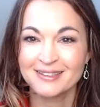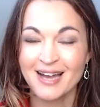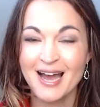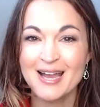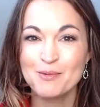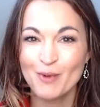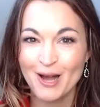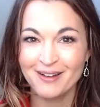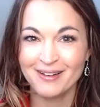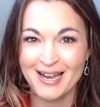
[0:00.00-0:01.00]
I am
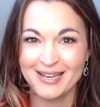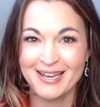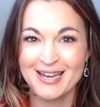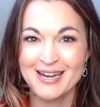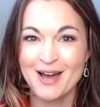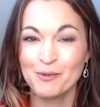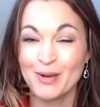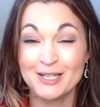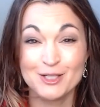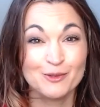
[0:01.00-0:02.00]
well. I cannot
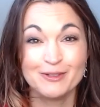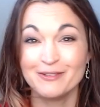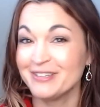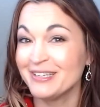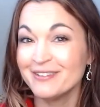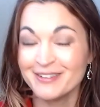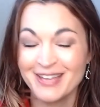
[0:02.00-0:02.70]
wait to reveal